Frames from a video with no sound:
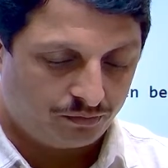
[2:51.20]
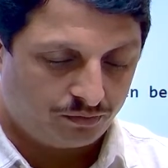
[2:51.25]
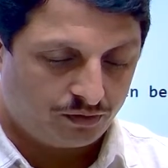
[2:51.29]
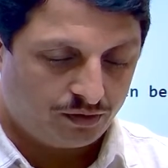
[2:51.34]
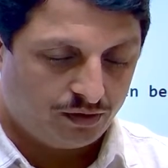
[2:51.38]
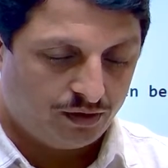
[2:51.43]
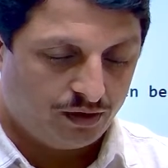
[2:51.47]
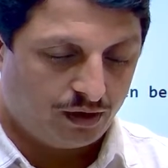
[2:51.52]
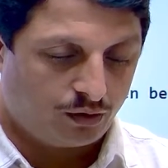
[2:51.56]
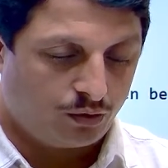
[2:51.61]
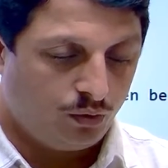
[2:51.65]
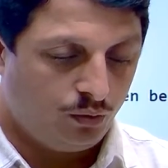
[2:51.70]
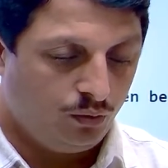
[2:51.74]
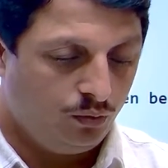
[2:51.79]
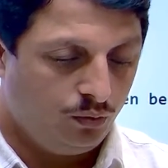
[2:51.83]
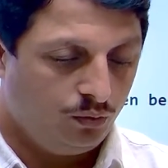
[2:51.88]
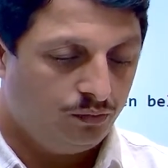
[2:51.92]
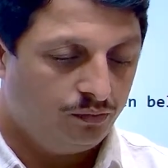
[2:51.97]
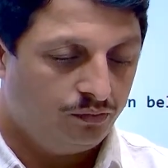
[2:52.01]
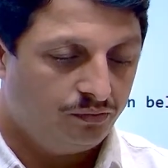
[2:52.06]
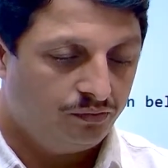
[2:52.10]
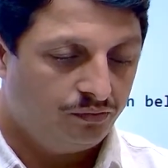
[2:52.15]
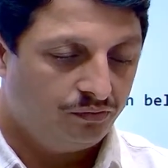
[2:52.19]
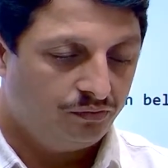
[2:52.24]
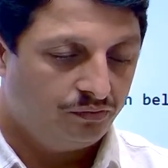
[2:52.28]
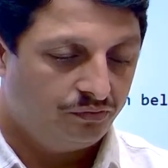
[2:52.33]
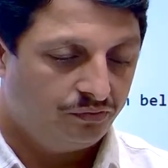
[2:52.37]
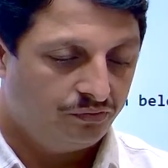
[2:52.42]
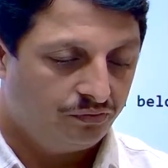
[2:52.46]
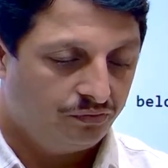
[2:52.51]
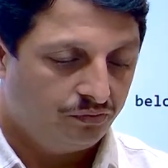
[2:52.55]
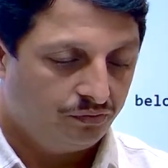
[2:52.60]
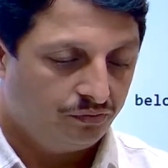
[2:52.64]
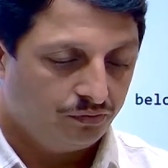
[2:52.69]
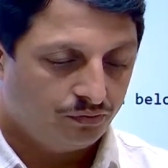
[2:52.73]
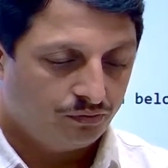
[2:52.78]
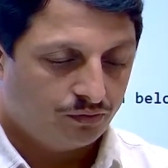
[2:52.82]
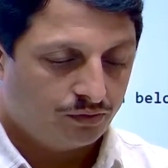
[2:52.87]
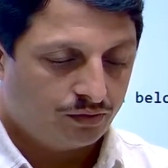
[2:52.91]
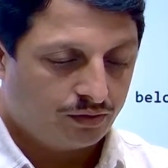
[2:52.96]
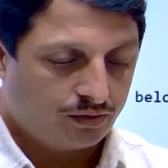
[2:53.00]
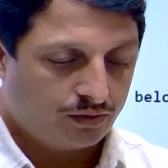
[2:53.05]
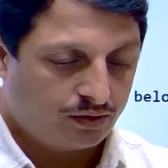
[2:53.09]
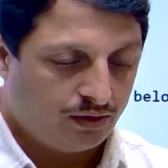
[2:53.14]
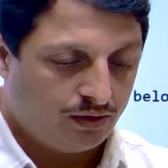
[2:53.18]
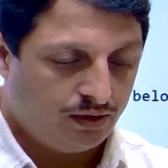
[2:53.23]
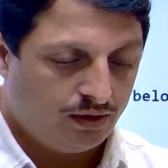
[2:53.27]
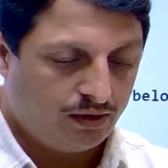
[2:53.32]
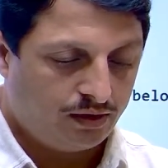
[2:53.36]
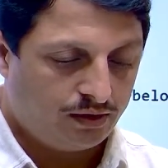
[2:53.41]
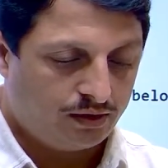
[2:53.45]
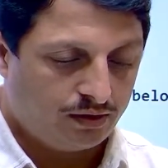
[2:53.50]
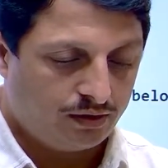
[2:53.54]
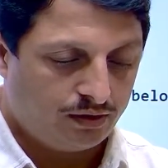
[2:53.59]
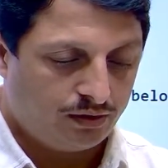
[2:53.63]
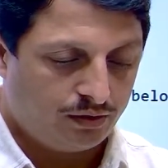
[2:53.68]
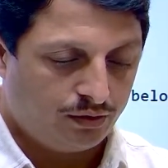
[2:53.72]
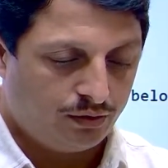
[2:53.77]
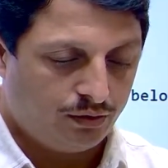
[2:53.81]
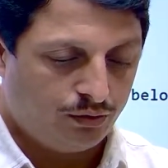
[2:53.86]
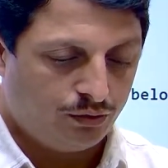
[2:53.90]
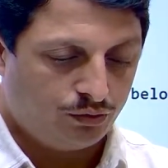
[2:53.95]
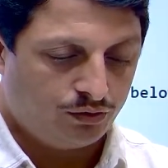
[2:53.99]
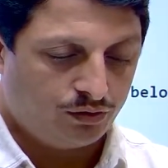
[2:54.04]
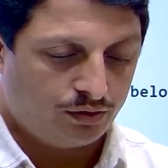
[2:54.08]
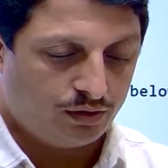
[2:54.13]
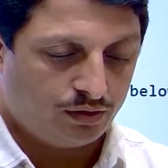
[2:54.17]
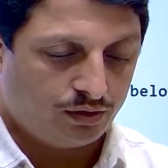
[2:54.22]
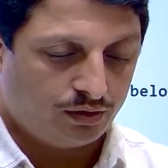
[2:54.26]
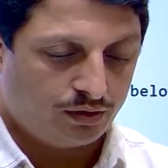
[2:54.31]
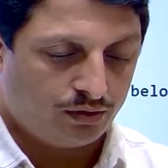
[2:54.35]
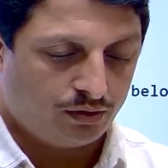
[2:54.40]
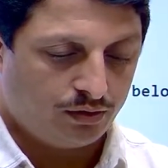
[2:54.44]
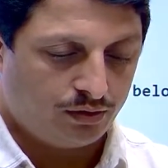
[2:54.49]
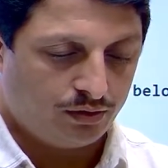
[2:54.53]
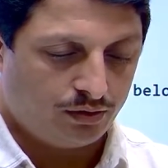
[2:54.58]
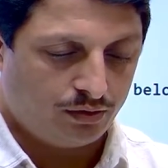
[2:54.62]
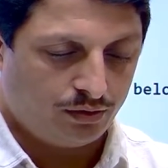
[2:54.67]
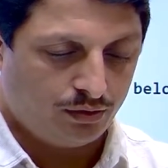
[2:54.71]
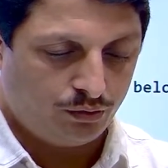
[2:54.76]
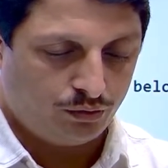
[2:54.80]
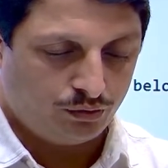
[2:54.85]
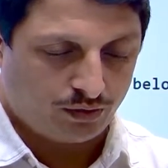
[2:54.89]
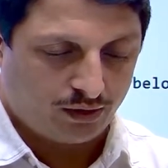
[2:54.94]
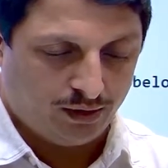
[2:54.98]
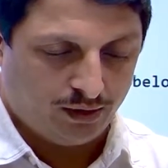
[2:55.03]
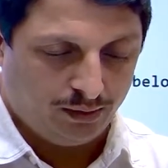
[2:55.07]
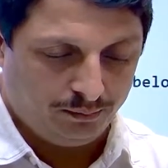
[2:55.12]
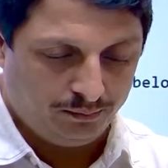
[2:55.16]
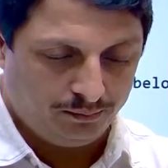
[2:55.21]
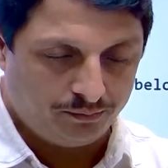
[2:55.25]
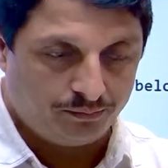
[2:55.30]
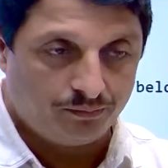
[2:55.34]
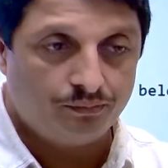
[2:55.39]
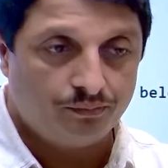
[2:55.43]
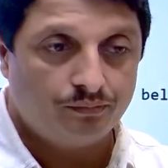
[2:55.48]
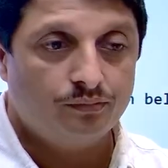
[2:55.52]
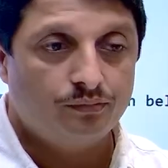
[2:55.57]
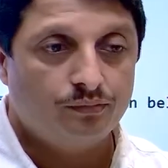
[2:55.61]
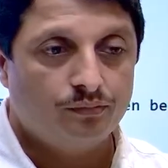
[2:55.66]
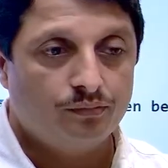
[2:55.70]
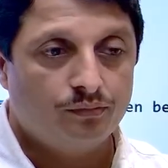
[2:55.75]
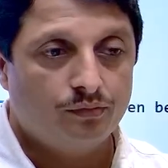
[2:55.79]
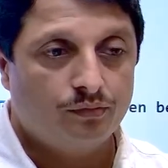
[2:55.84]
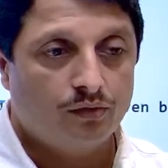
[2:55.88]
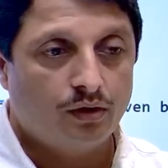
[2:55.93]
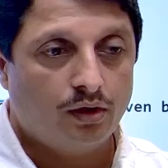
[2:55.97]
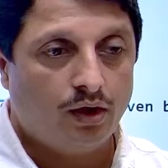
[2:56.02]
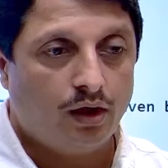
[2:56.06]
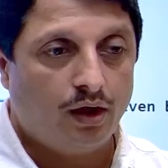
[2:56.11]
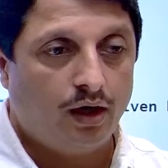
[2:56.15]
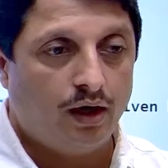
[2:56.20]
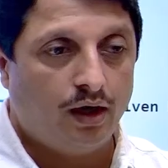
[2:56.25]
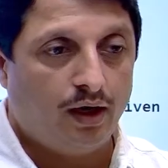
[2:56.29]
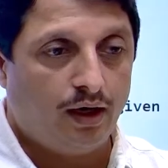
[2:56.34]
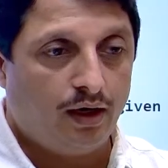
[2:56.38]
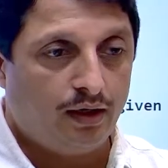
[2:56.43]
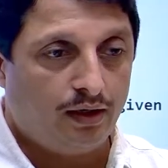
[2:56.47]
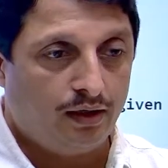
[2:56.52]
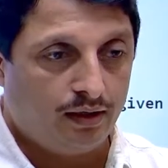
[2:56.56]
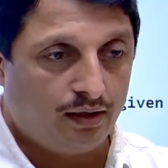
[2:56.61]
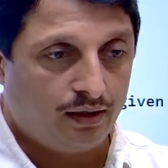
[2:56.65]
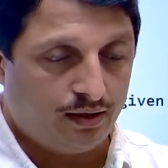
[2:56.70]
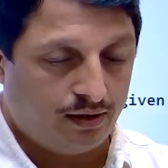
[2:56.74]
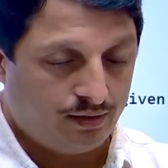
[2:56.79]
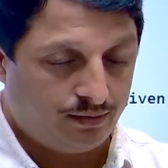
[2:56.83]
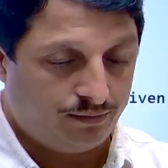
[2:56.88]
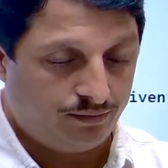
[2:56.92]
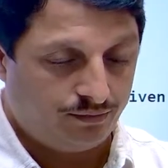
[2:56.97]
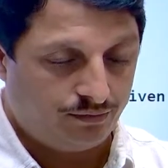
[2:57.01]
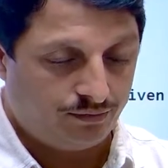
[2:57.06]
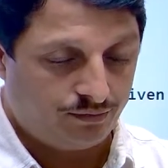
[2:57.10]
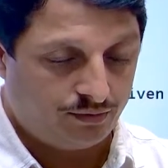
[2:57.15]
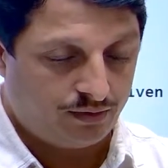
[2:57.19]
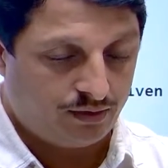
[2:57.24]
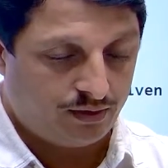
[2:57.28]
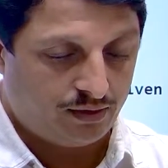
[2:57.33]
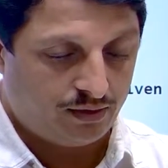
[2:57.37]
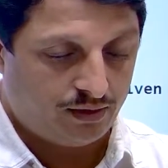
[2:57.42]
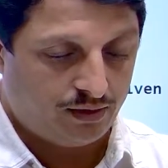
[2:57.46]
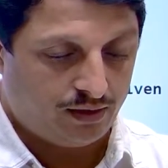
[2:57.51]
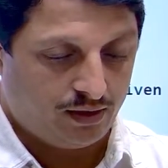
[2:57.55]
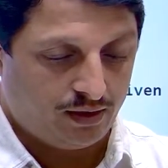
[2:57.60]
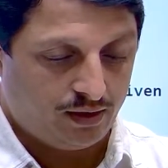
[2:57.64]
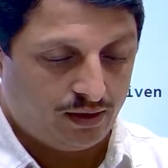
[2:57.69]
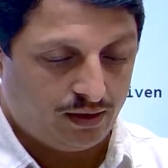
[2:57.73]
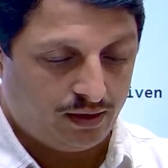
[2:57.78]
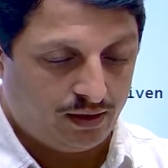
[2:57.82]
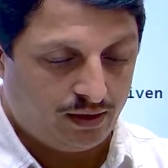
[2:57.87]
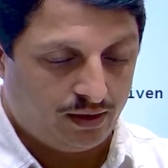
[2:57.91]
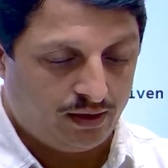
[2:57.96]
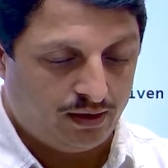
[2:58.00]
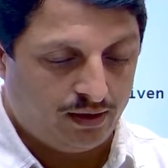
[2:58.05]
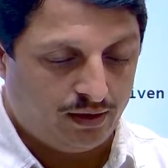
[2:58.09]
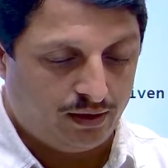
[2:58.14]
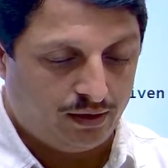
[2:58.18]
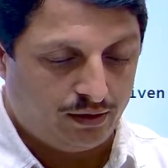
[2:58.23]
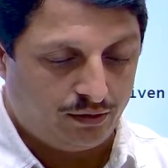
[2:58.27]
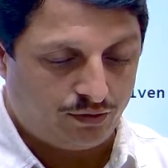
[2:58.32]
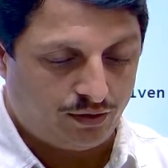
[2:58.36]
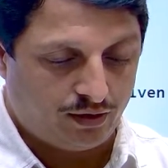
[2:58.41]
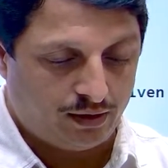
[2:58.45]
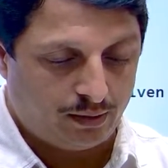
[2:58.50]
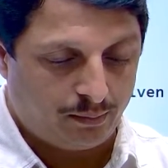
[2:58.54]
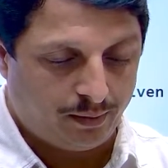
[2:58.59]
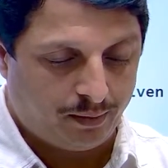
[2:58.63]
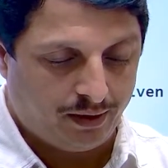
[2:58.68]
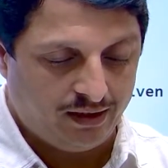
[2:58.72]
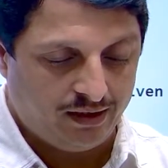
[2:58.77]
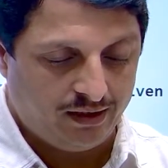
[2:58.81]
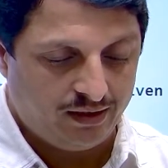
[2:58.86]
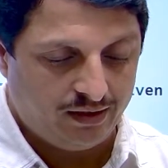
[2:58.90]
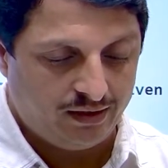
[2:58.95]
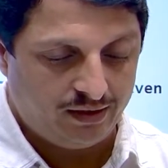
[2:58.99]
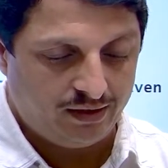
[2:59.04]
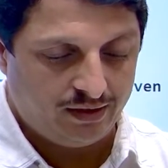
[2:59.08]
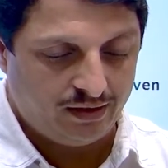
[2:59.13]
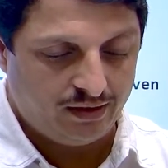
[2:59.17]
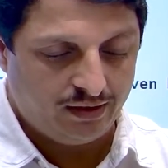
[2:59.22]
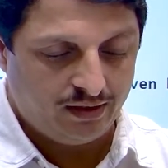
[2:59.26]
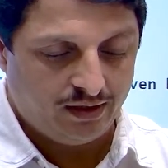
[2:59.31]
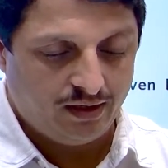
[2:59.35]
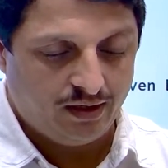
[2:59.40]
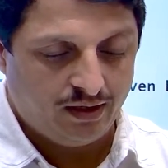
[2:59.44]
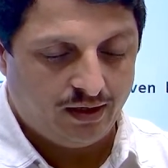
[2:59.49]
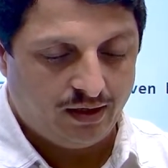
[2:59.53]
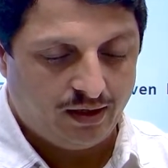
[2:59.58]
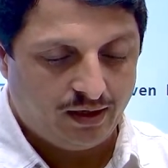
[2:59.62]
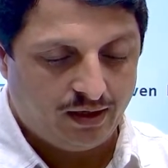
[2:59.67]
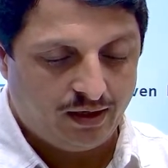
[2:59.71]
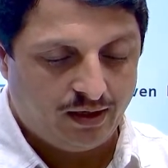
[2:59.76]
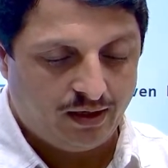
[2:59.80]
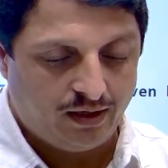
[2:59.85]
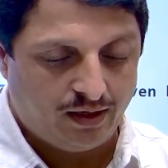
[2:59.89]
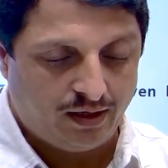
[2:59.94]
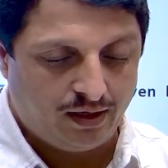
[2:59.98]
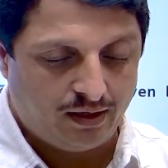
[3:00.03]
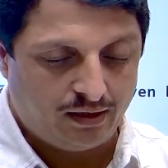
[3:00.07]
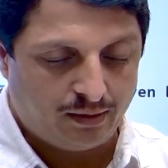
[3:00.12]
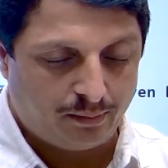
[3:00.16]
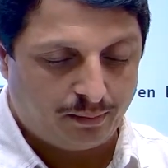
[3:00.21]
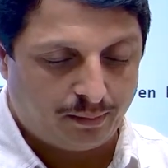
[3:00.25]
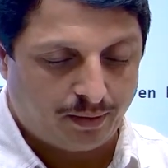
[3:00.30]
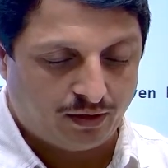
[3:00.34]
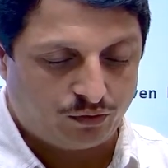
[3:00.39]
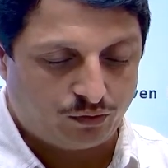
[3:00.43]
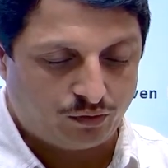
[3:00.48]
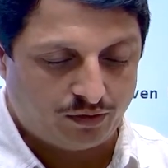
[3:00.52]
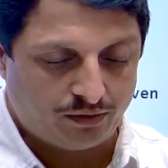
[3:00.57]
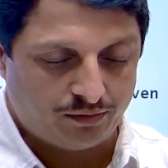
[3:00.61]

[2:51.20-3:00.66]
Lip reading: Here you go. Create user username and identified by and the password.